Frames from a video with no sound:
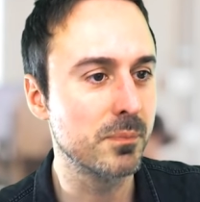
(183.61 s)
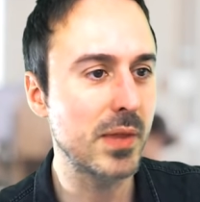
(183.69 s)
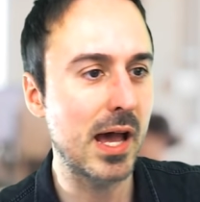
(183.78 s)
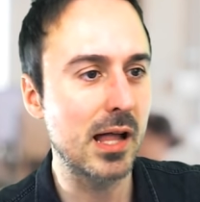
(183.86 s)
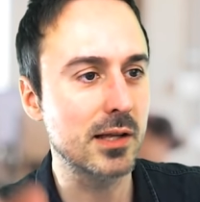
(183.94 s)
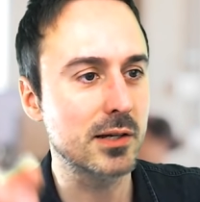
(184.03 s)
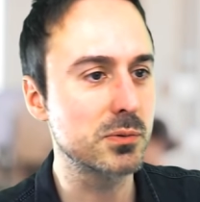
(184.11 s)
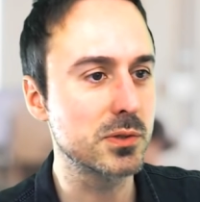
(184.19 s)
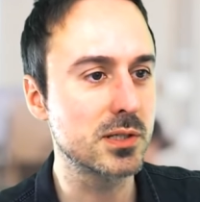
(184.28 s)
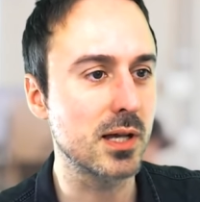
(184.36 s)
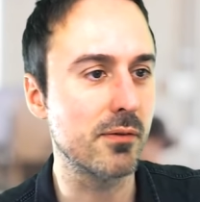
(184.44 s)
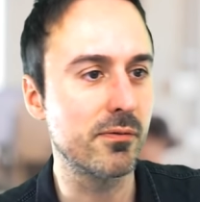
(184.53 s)
Alex,
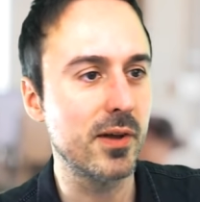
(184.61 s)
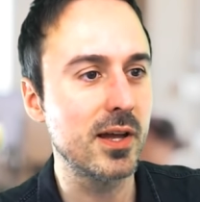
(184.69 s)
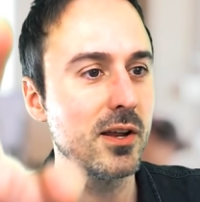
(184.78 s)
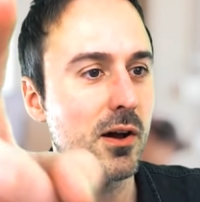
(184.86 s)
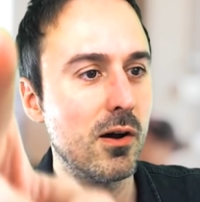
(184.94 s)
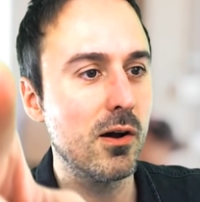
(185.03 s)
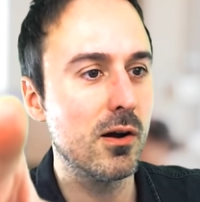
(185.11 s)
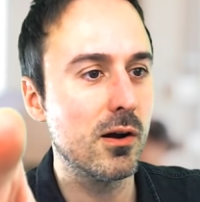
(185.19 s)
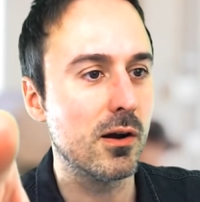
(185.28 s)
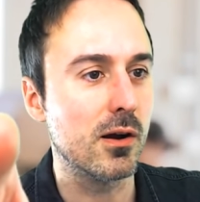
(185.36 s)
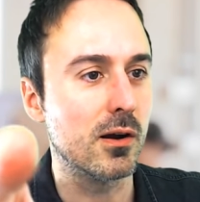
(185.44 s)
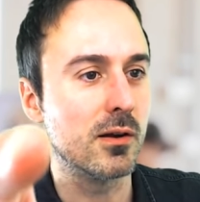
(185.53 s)
what's up?
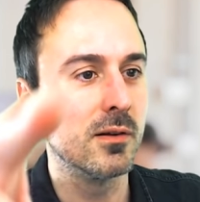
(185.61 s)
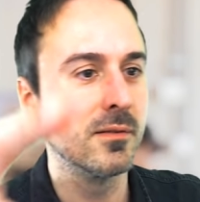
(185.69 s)
Fedor.